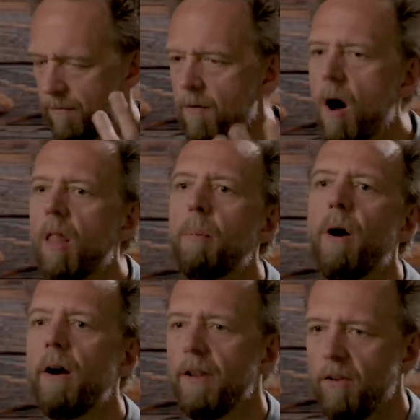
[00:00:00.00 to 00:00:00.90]
fall
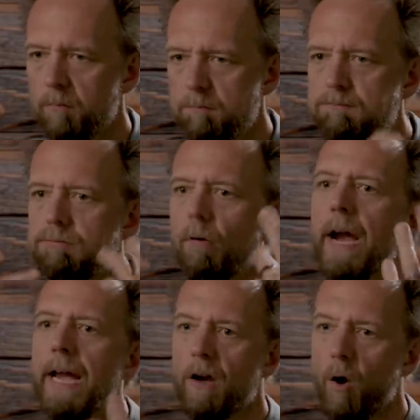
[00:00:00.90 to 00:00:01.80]
apart and just
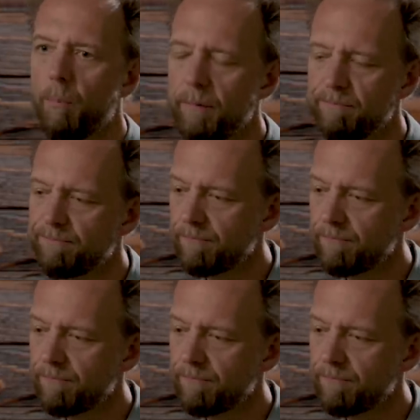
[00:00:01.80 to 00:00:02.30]
break open.